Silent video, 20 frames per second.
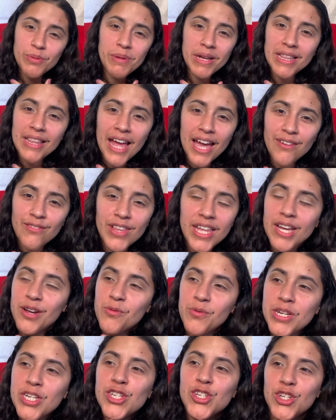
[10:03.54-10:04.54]
my life. Like,
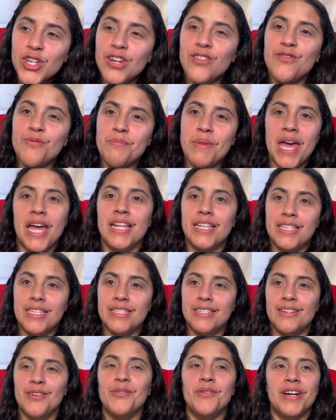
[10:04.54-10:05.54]
we should have met,
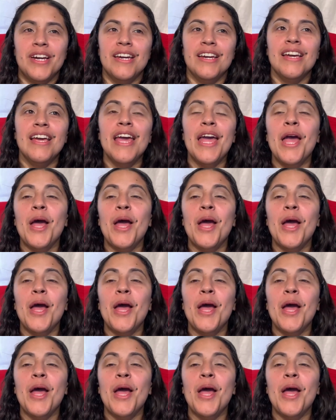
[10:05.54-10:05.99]
okay?